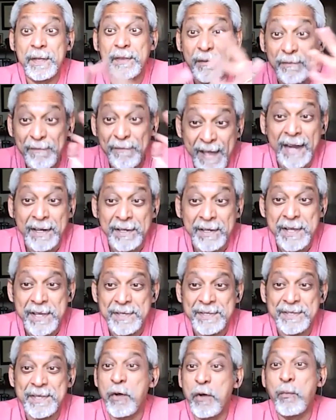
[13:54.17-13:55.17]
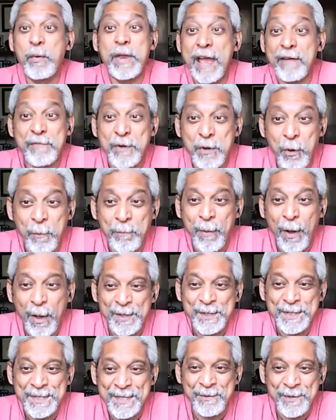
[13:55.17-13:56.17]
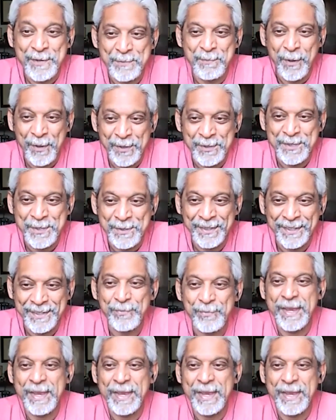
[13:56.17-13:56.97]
The fact is, we have no policy response to it.